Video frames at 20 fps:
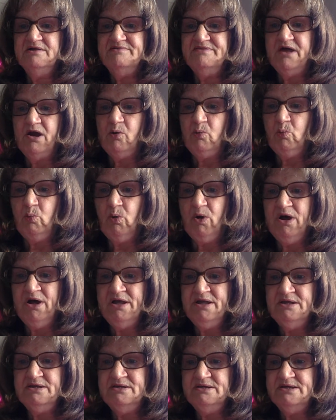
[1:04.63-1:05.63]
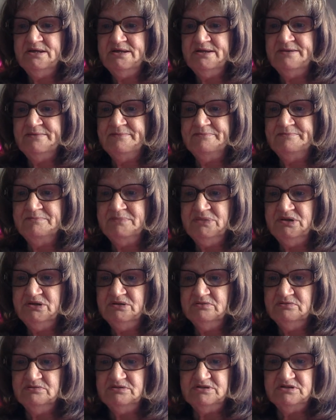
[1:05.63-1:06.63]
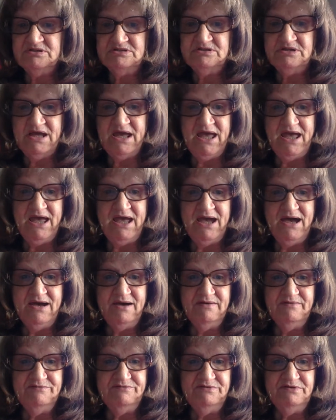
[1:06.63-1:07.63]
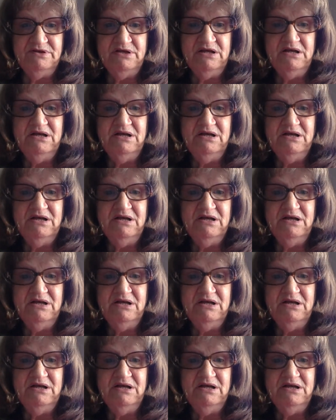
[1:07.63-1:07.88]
that one in a million have.